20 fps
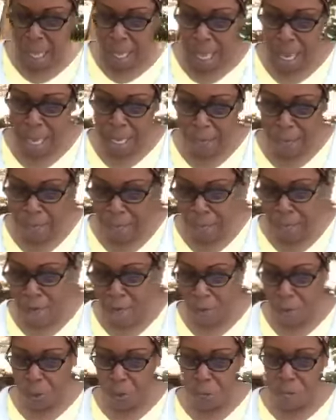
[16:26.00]
I
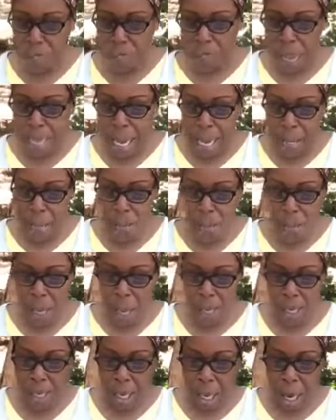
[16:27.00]
know not
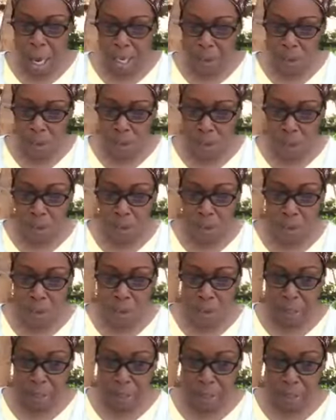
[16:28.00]
why God wondrous
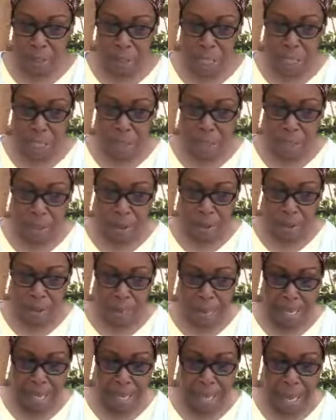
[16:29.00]
grace to
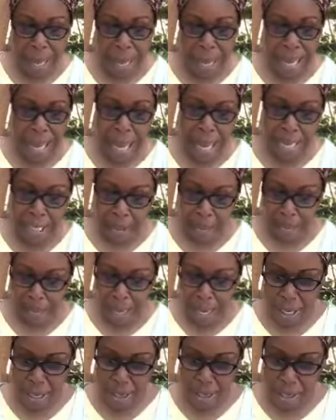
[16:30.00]
me he has
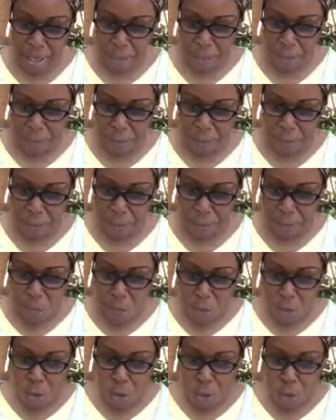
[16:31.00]
made known,
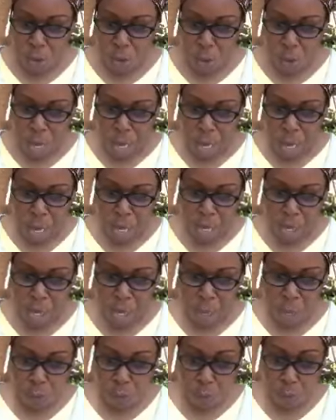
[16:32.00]
nor why
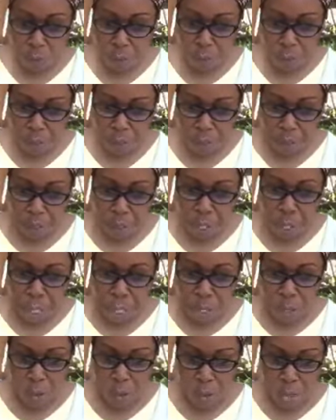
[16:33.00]
unworthy,
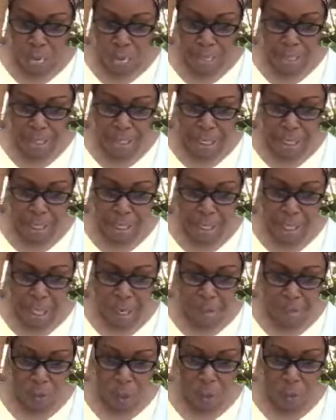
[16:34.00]
Christ in
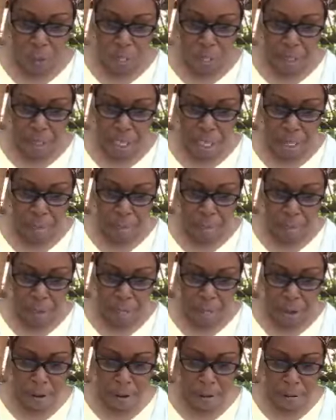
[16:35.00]
love redeemed
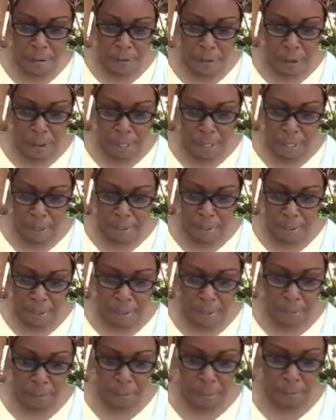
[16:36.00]
me for his
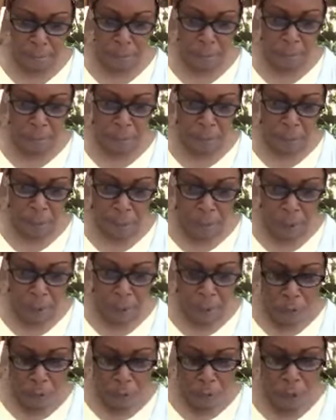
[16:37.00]
own,
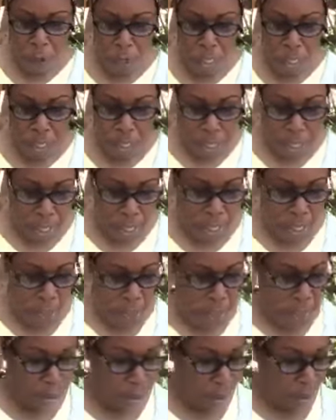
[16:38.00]
for
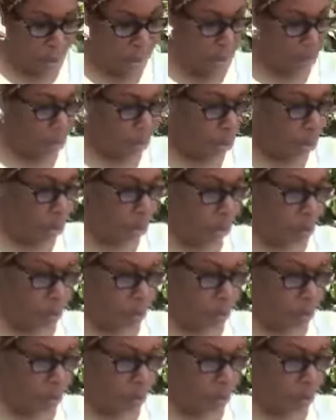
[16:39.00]
his own.